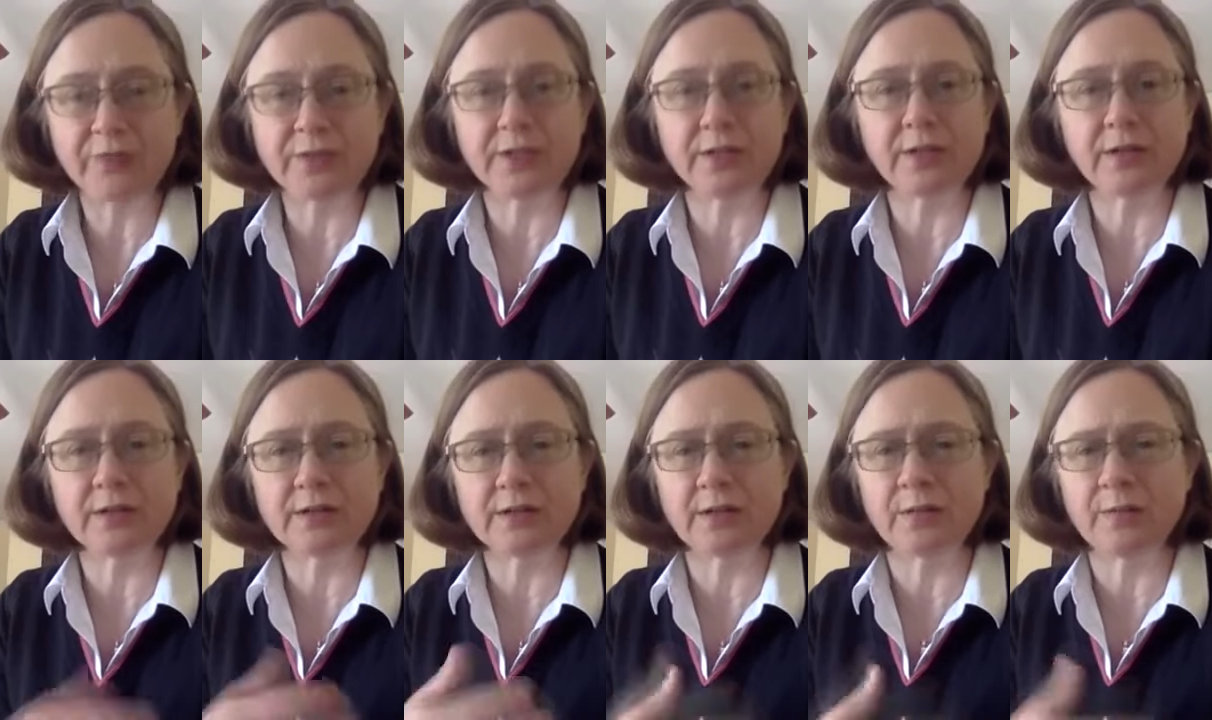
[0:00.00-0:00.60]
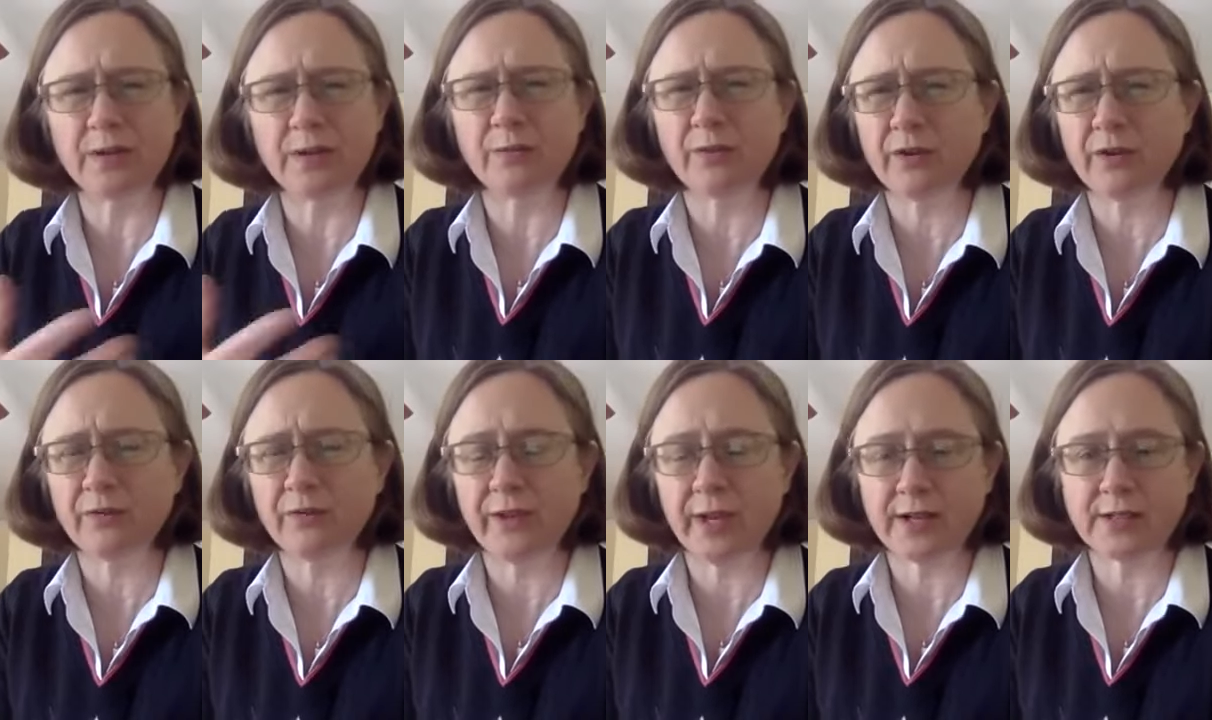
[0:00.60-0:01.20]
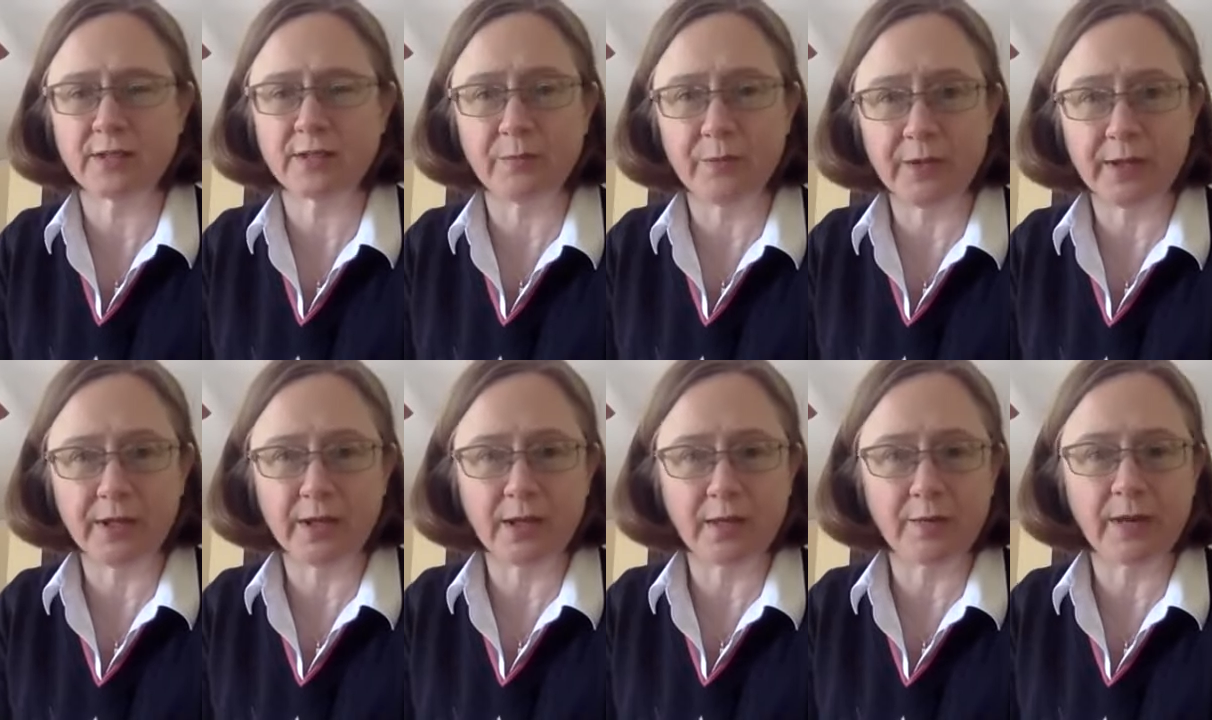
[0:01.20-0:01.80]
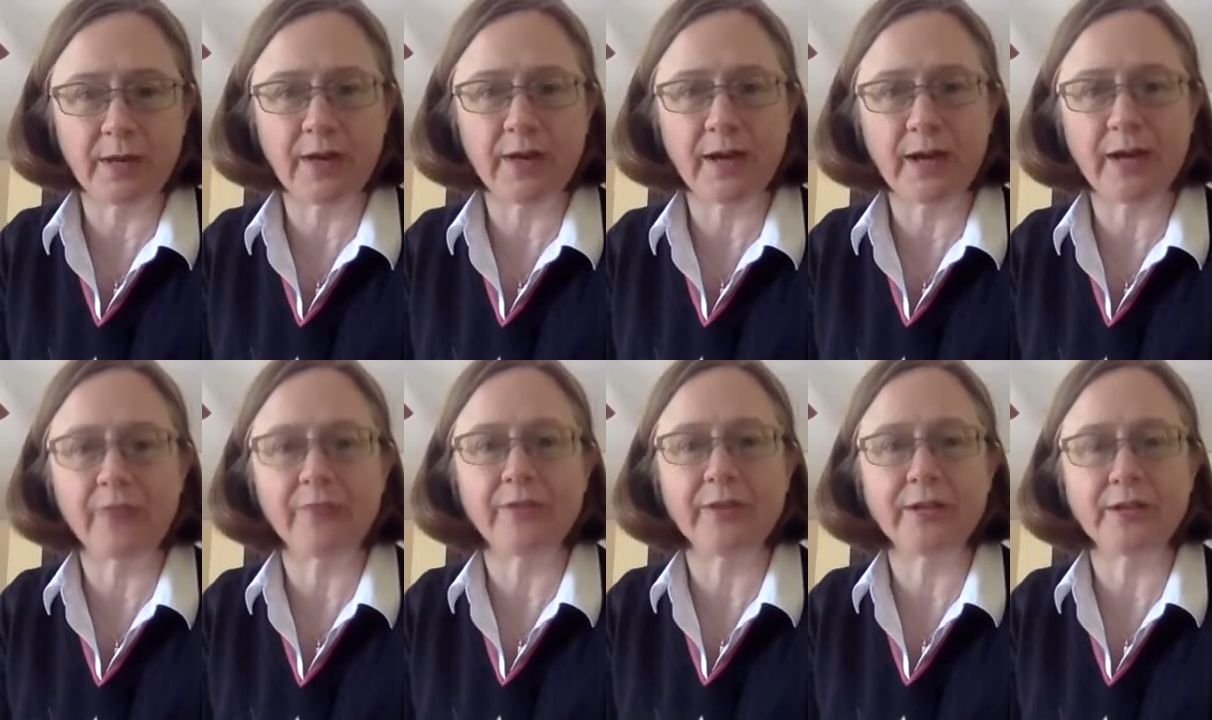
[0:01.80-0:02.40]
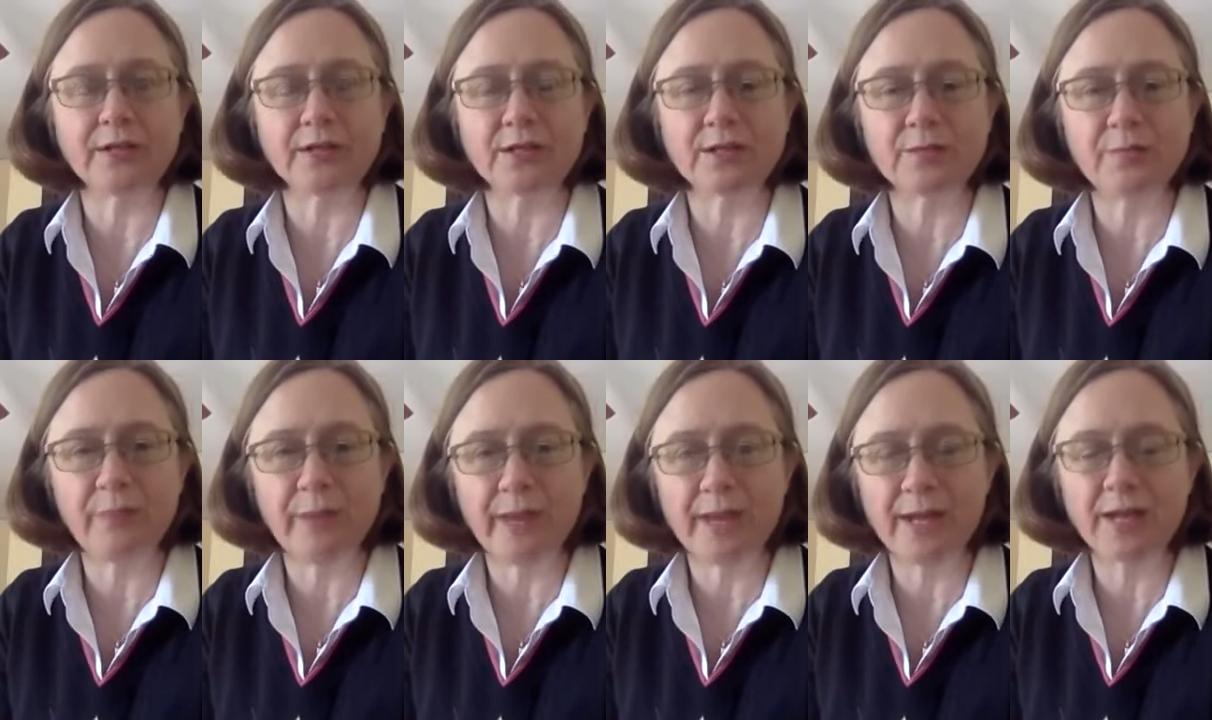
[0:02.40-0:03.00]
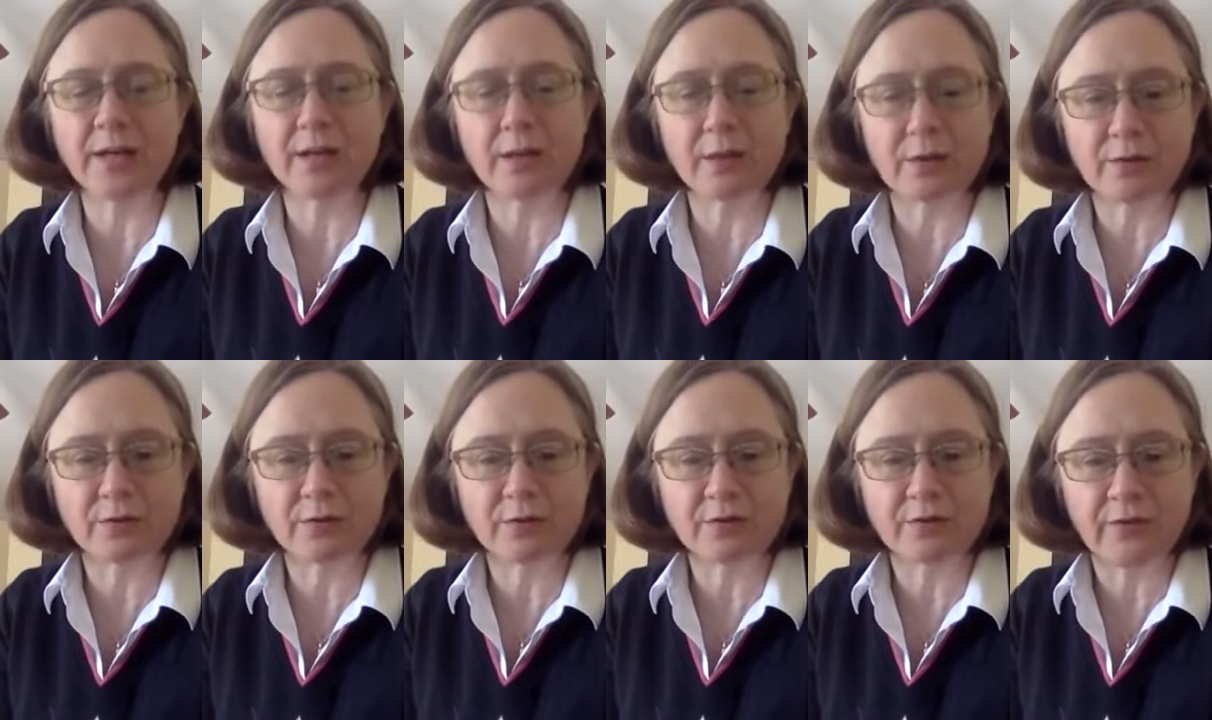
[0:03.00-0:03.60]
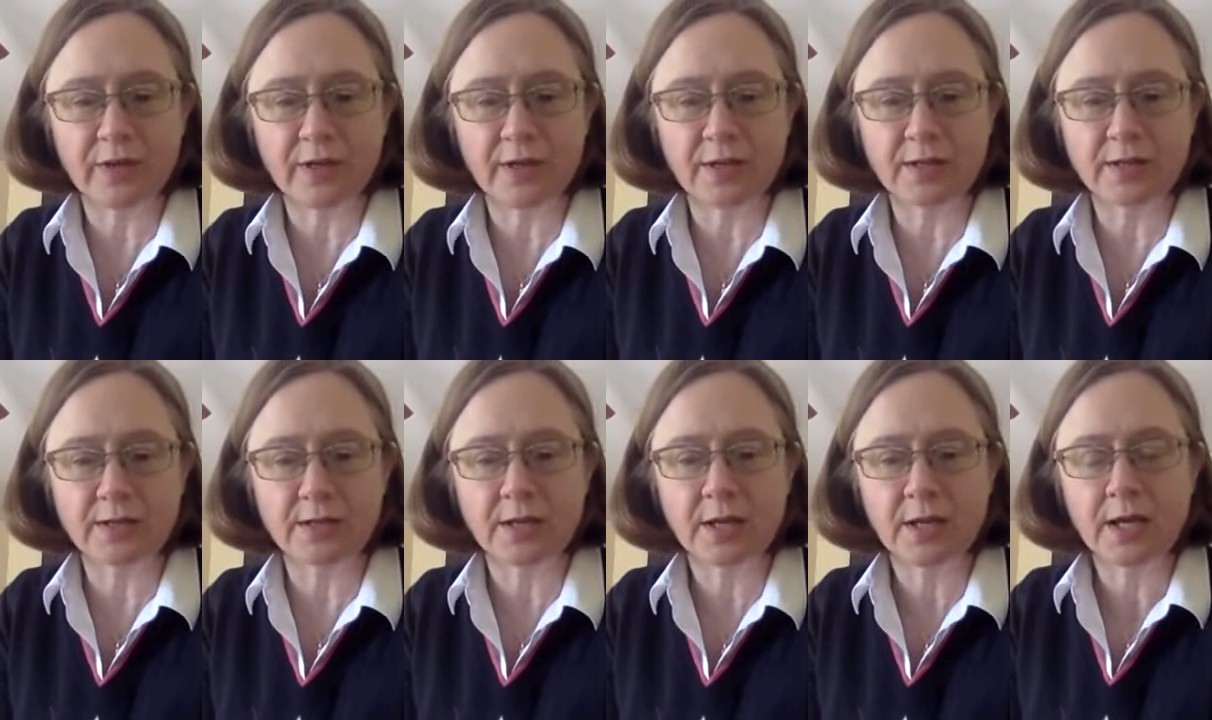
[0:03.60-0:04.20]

and there is a bit more flexibility about how they spend those funds.